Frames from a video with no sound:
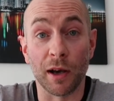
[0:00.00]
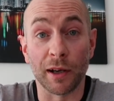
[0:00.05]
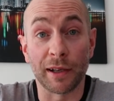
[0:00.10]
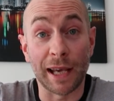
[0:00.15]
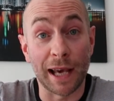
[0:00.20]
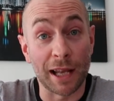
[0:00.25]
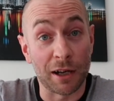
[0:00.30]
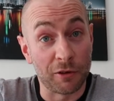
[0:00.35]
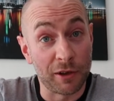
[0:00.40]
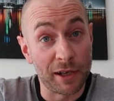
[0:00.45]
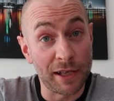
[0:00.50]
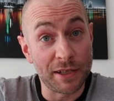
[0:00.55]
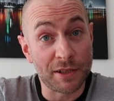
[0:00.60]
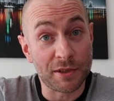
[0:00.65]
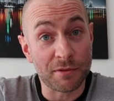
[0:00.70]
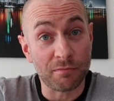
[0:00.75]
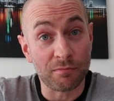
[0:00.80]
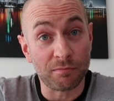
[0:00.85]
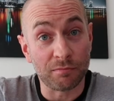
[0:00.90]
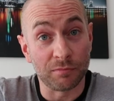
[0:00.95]

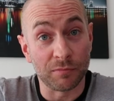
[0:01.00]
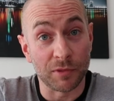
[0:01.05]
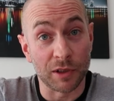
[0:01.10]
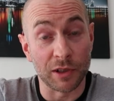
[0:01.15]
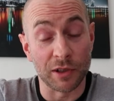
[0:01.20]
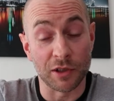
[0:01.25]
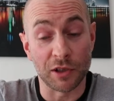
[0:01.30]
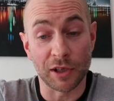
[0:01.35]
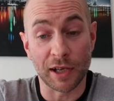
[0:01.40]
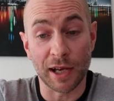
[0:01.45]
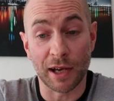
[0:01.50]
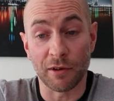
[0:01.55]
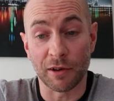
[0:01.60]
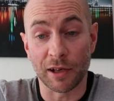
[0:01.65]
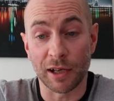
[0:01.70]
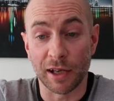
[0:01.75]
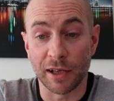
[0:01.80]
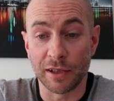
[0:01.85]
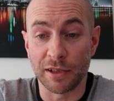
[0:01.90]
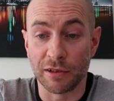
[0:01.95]
calories as you
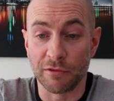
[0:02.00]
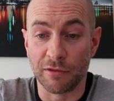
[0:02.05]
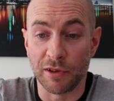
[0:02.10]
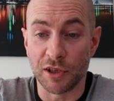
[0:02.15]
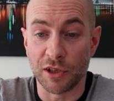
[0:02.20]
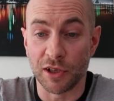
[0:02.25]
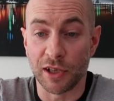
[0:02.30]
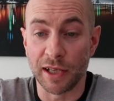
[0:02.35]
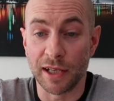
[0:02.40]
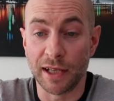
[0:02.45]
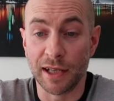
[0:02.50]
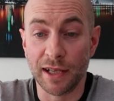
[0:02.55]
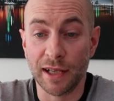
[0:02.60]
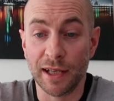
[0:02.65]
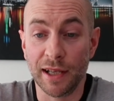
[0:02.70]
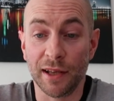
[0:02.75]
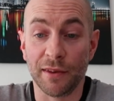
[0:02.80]
calculated originally.